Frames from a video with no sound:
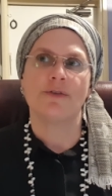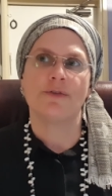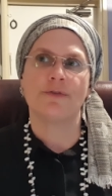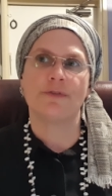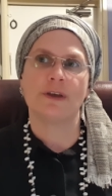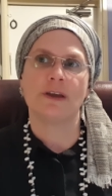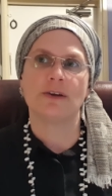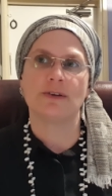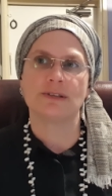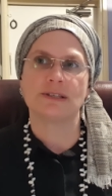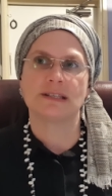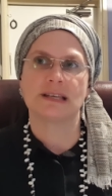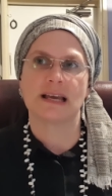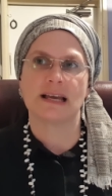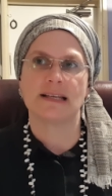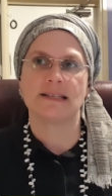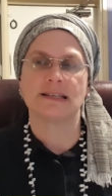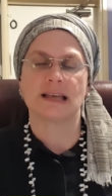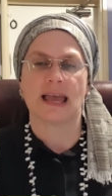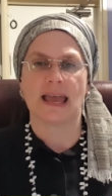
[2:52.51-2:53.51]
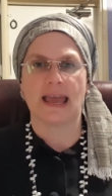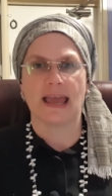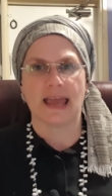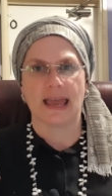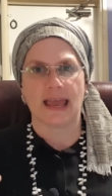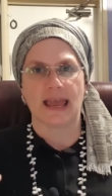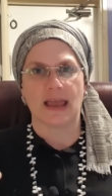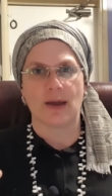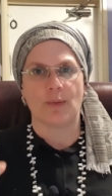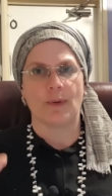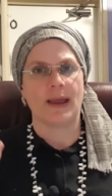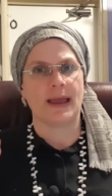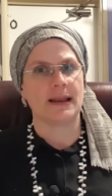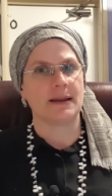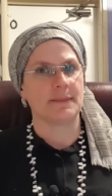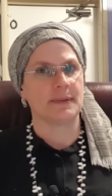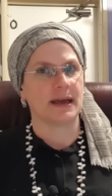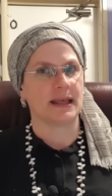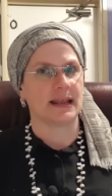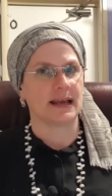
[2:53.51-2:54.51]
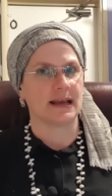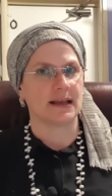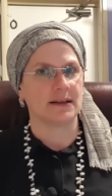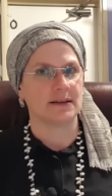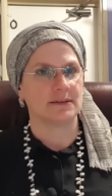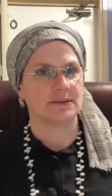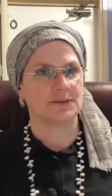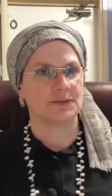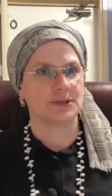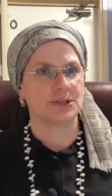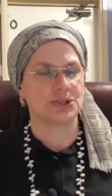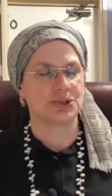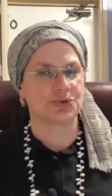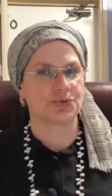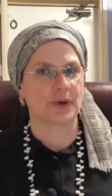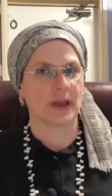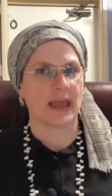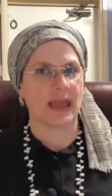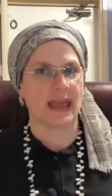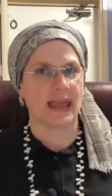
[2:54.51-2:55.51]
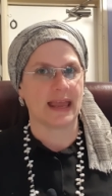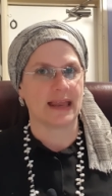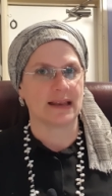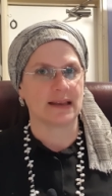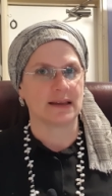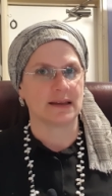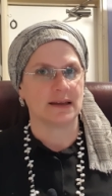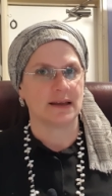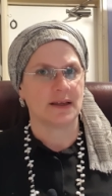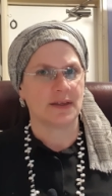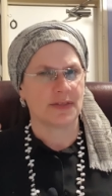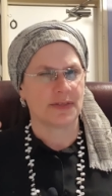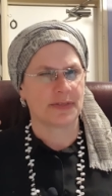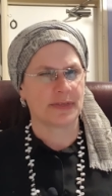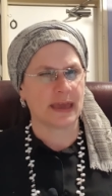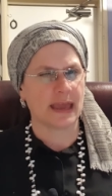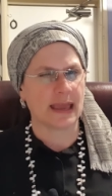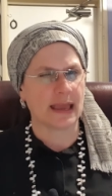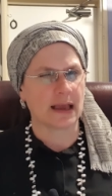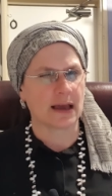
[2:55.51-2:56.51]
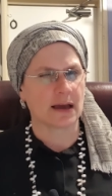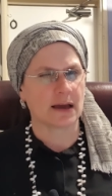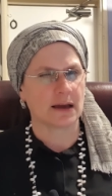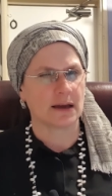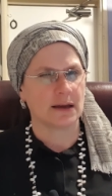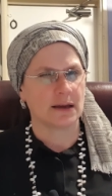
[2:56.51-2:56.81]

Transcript: Fear says, hey, wait a minute, restrain, think,